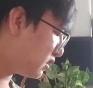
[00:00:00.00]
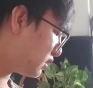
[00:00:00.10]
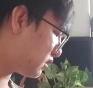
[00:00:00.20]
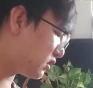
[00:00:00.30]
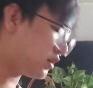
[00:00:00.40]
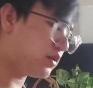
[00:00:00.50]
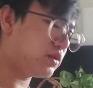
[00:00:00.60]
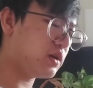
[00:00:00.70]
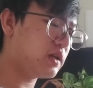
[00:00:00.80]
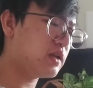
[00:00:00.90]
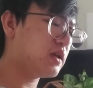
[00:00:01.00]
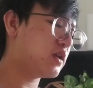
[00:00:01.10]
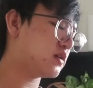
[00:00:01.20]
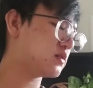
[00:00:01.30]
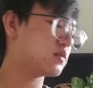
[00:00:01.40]
So, he
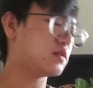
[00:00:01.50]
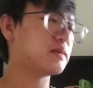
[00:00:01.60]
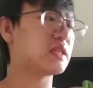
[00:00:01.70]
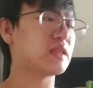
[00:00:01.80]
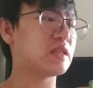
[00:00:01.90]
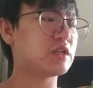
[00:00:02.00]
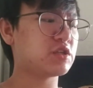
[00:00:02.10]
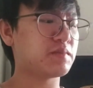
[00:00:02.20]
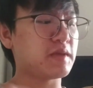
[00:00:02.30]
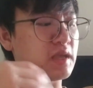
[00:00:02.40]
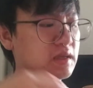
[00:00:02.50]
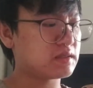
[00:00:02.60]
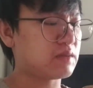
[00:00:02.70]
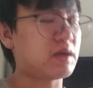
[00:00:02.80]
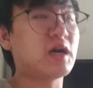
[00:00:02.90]
also told me that these should be
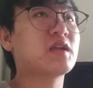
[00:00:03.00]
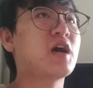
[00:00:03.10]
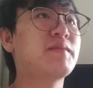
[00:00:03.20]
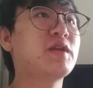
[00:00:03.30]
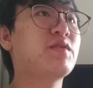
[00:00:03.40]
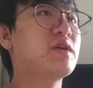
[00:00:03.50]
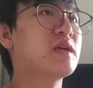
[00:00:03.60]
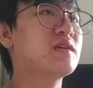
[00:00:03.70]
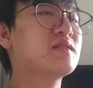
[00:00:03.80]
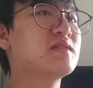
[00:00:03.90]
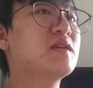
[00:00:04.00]
some uncommon Hoyas.